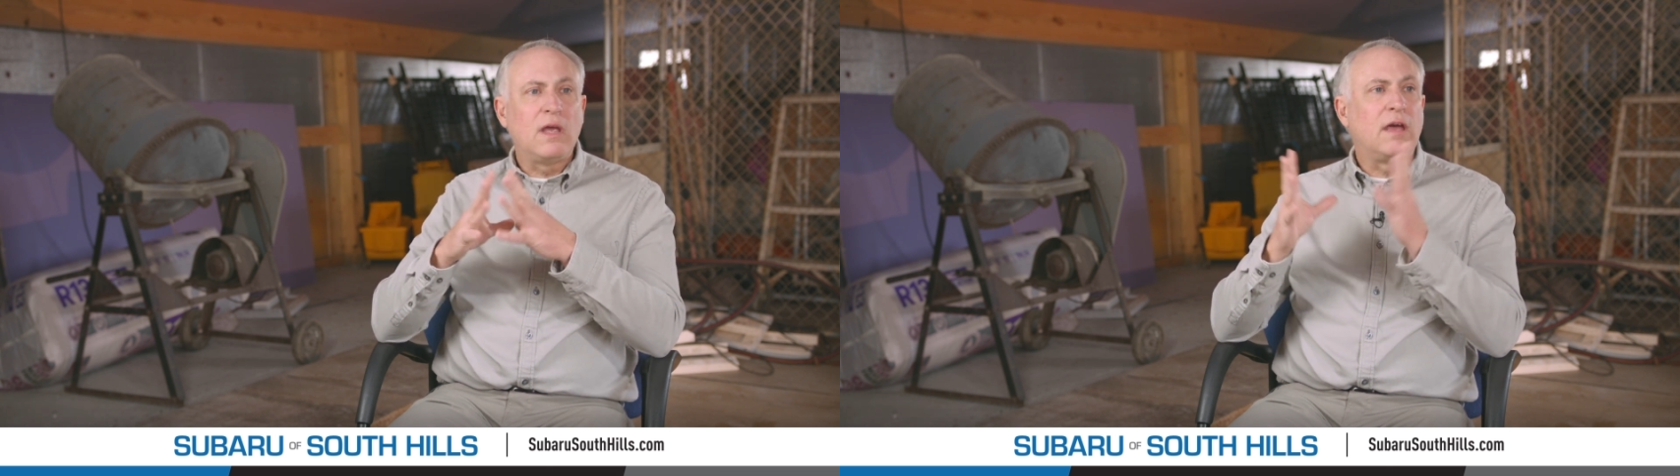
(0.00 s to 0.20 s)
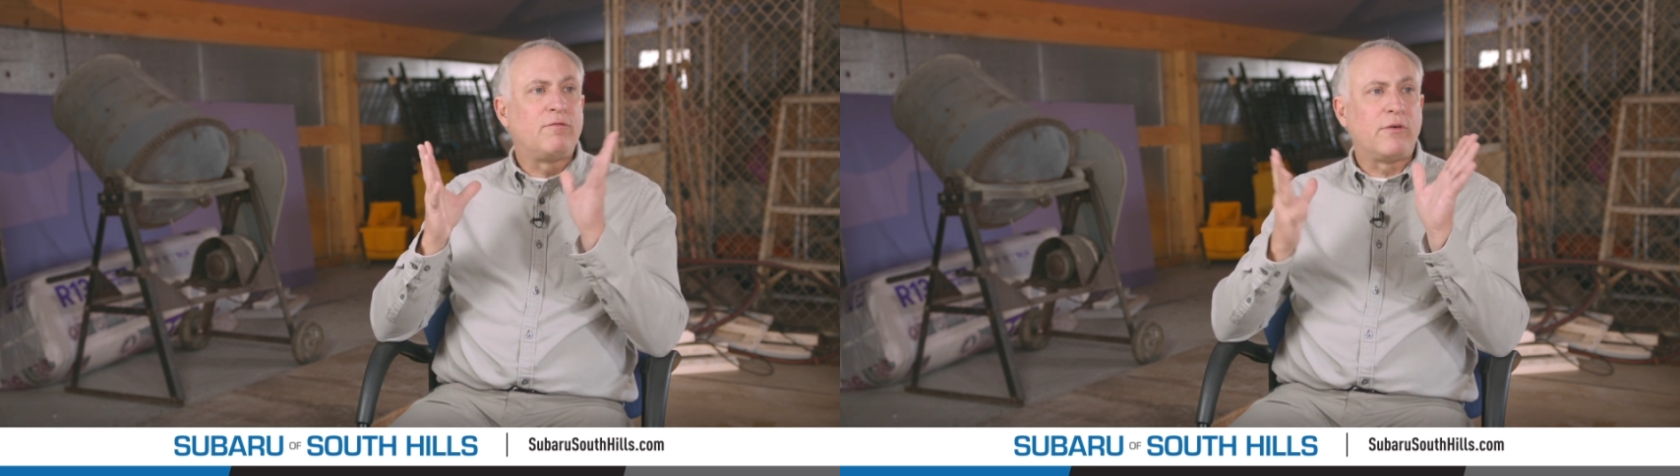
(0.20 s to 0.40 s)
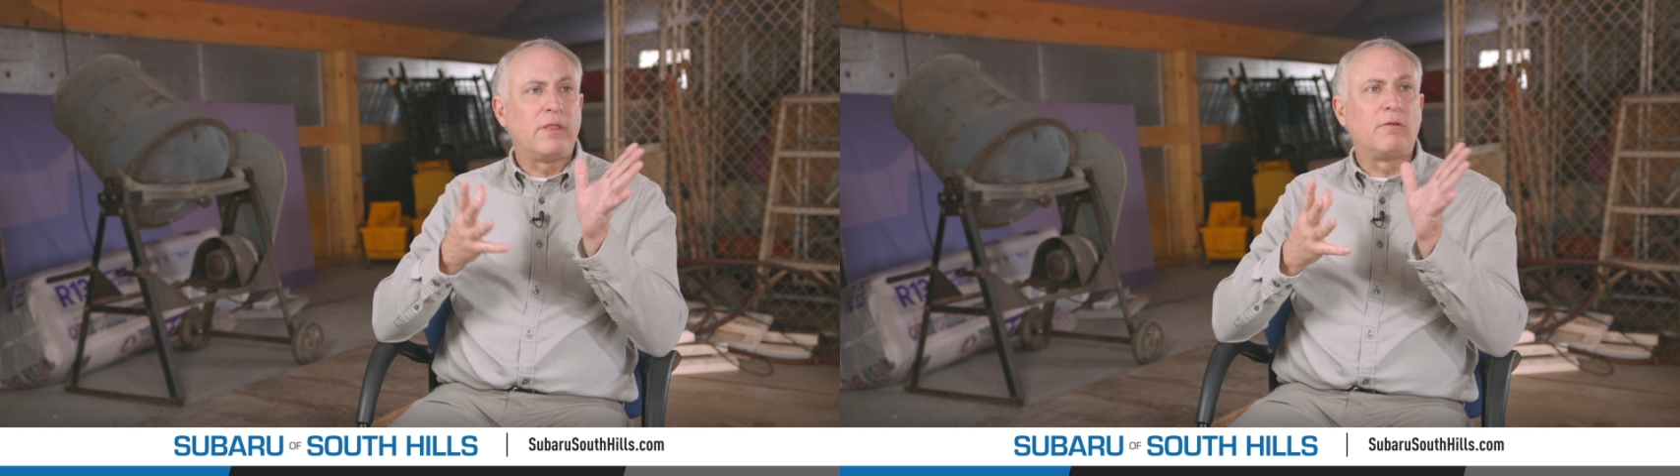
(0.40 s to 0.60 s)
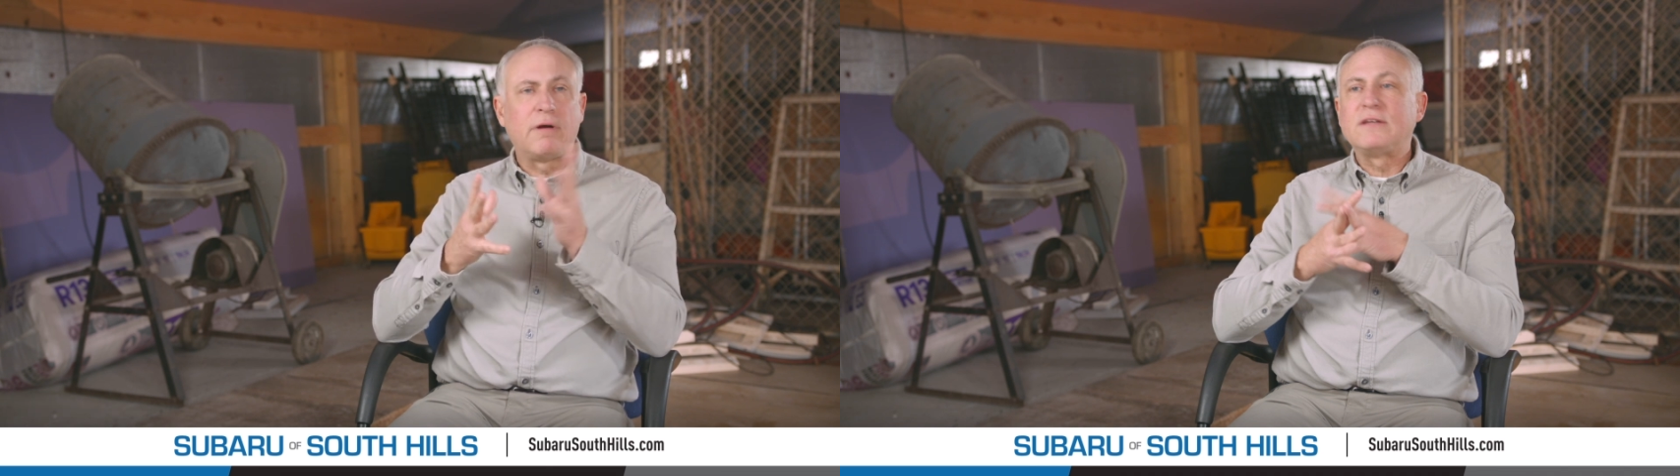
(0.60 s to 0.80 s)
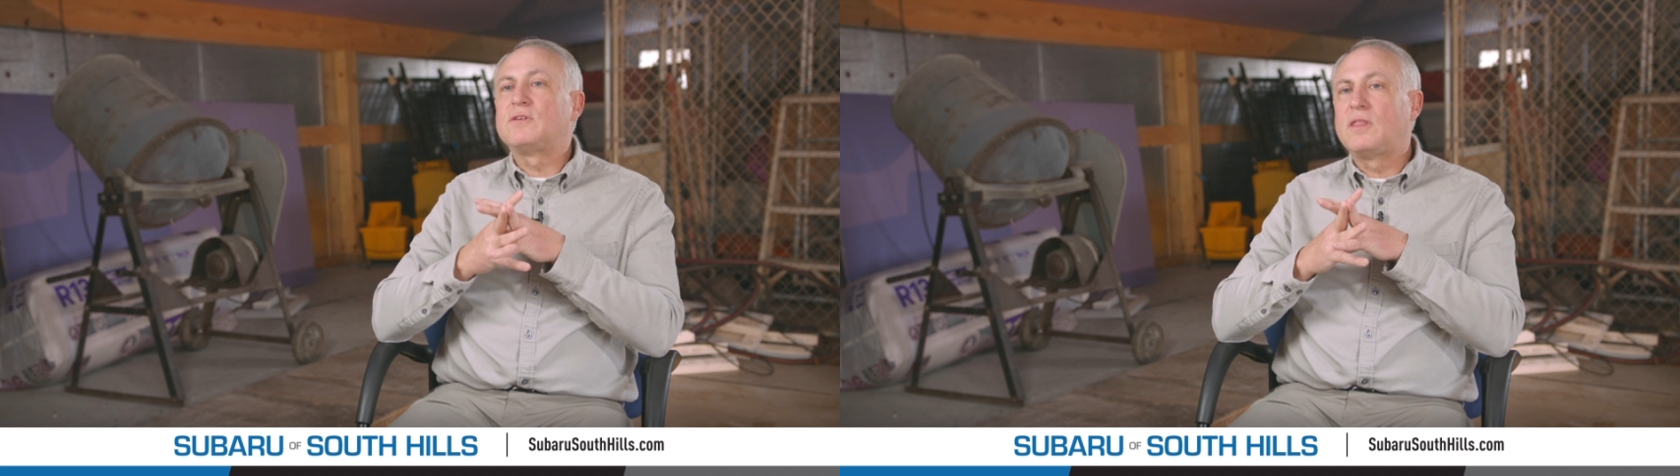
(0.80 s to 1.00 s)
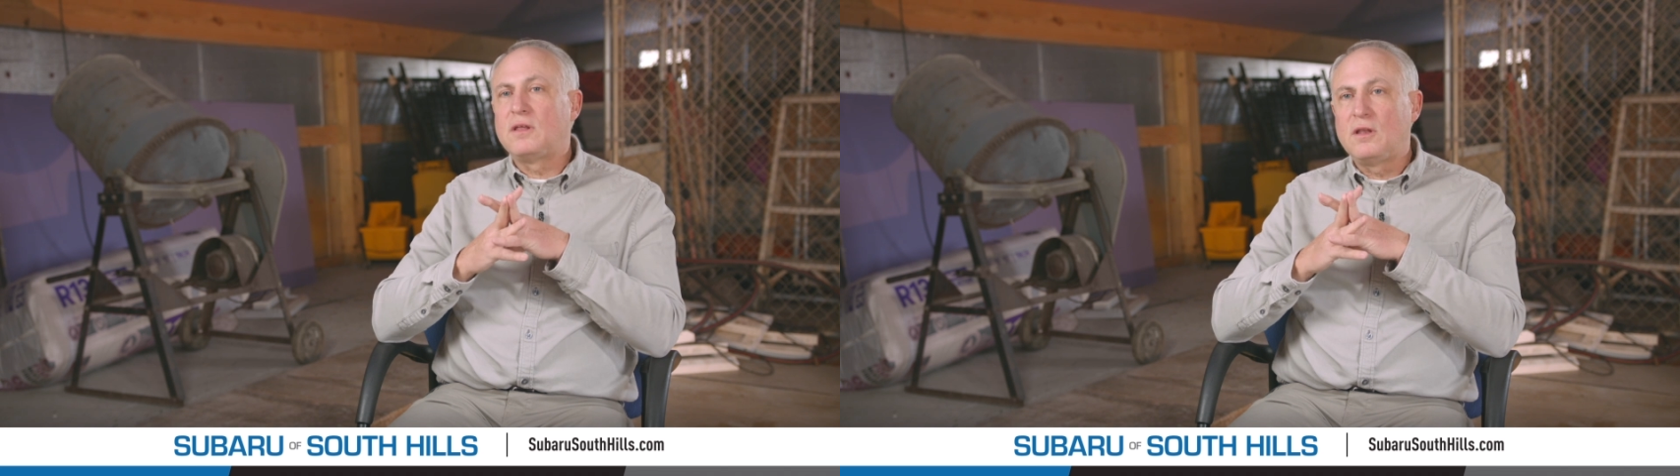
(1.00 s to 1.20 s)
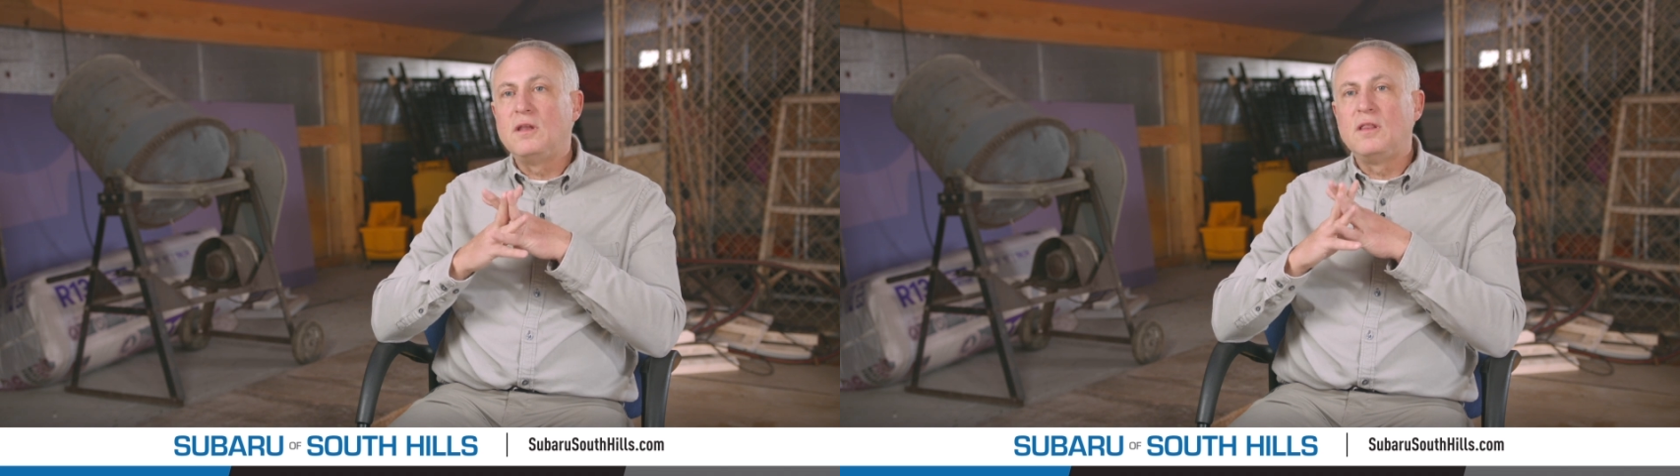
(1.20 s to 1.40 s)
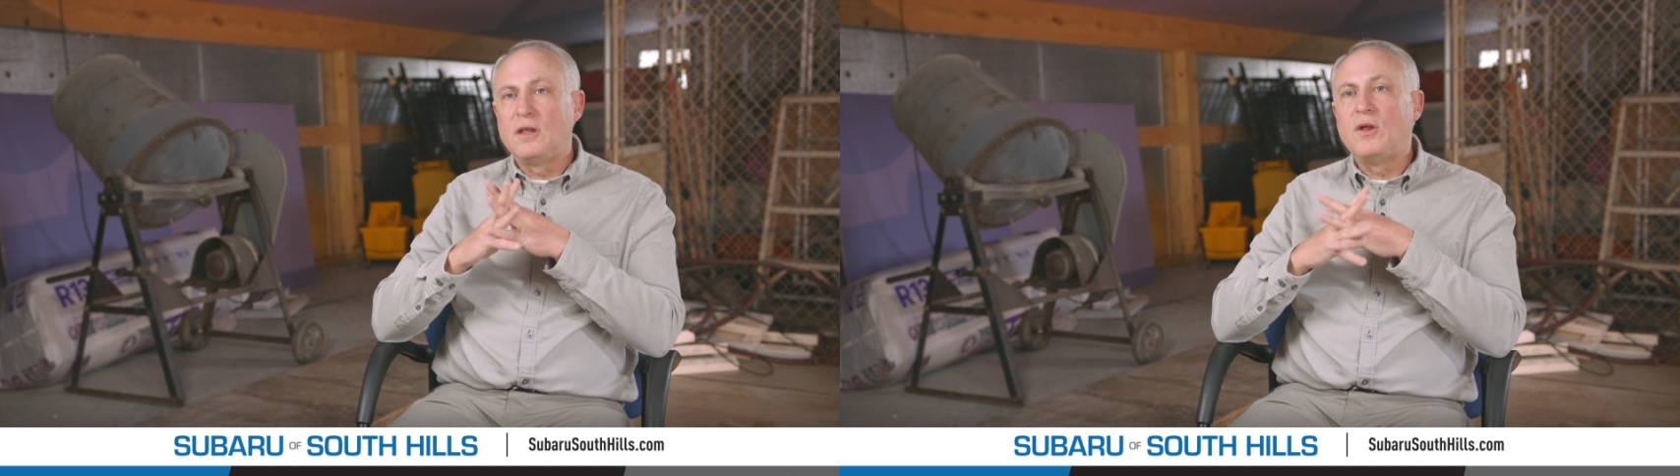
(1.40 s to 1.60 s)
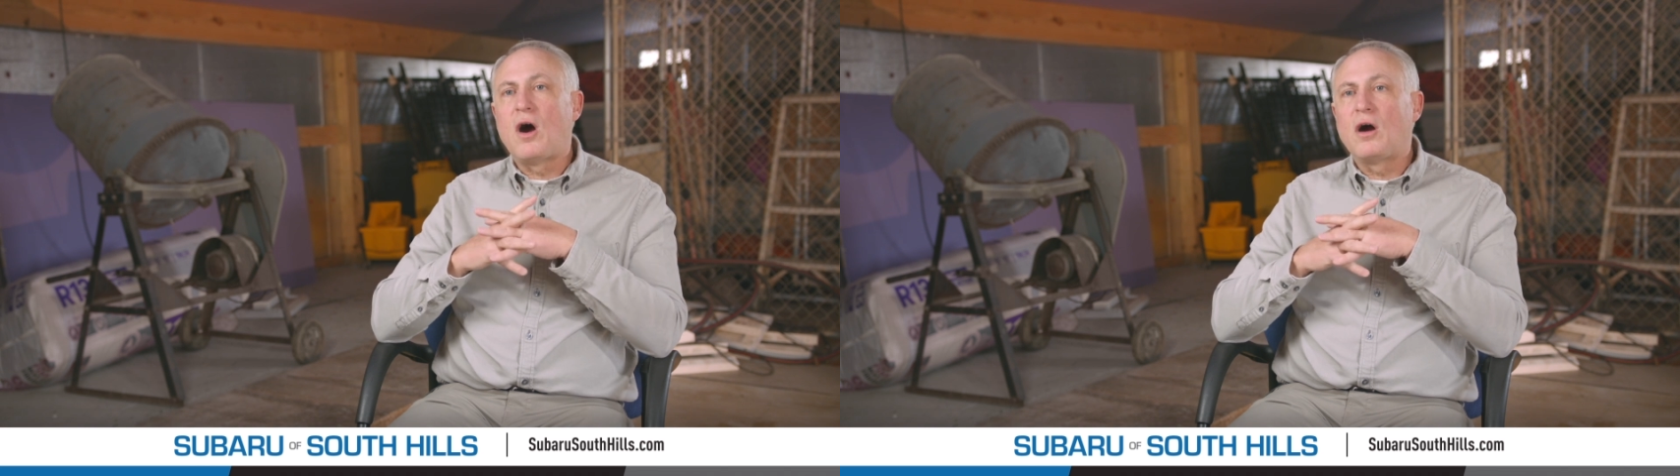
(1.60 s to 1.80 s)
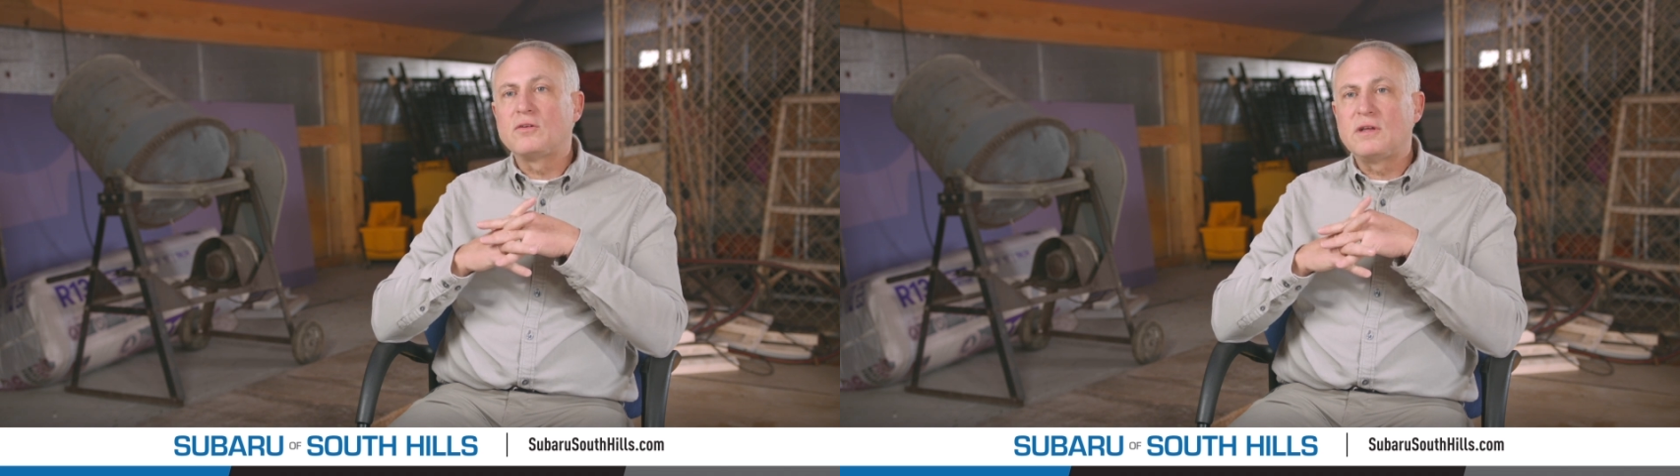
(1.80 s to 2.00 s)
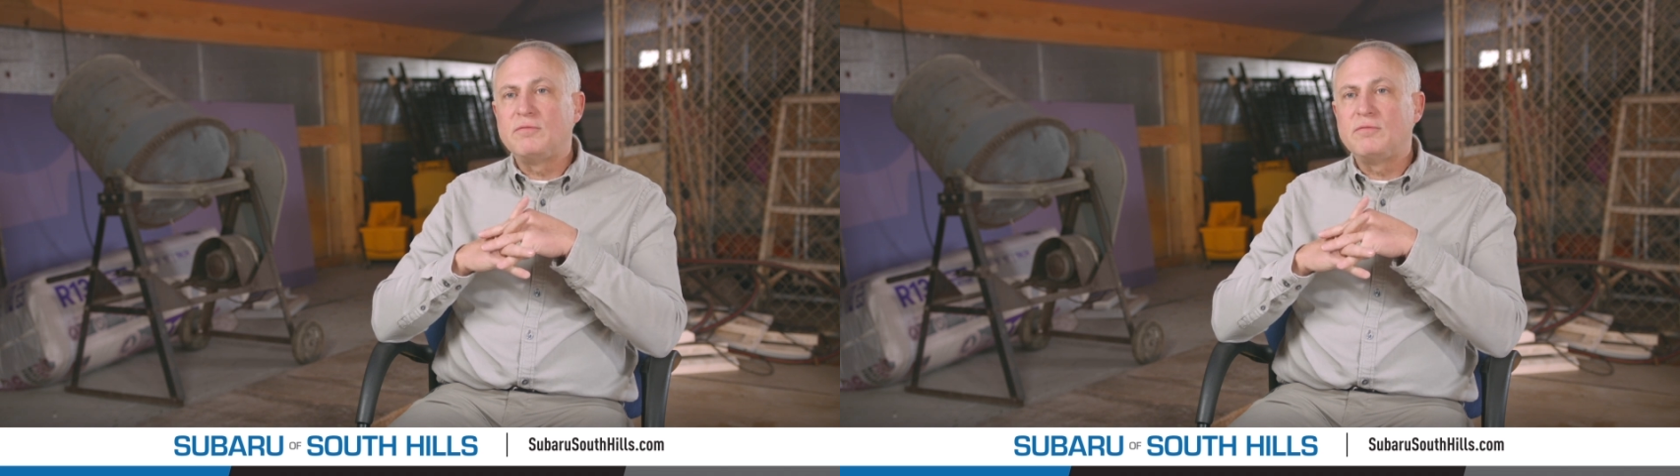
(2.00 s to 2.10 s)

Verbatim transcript: and for the rest of the, the dogs.